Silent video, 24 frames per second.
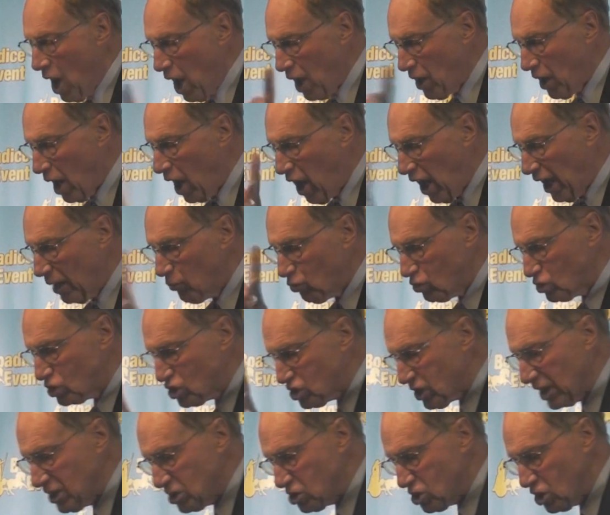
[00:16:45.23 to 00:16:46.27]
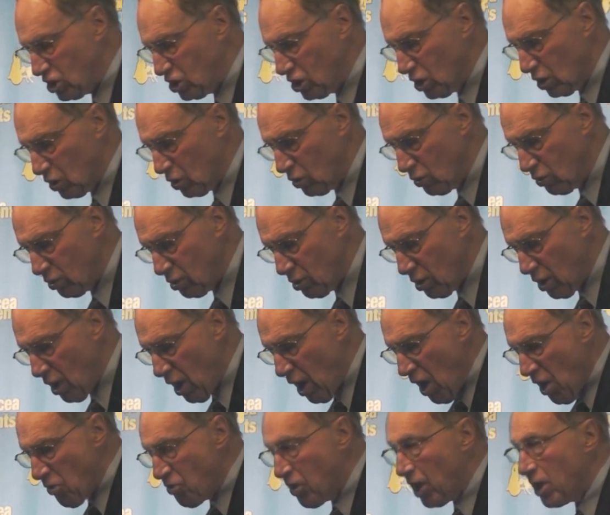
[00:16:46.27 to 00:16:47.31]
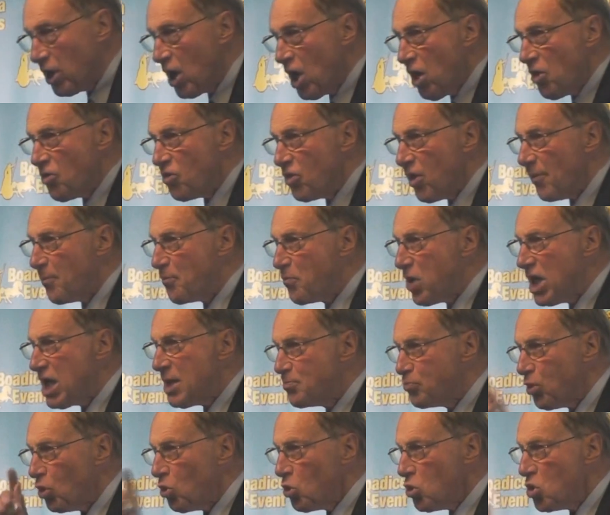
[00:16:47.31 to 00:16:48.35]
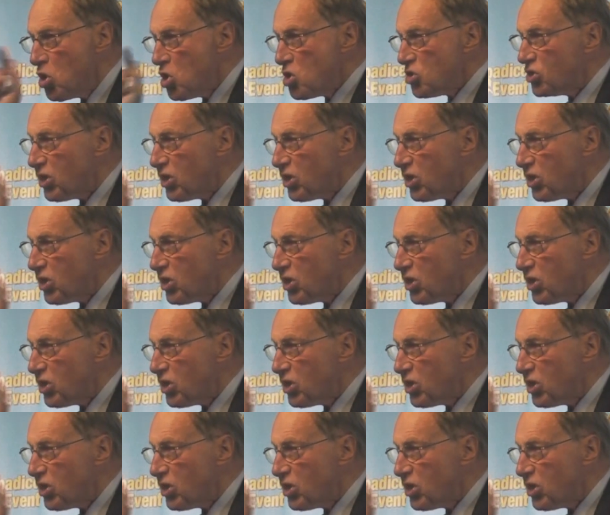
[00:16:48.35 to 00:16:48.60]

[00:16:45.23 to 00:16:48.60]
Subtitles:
And I will say to you that the people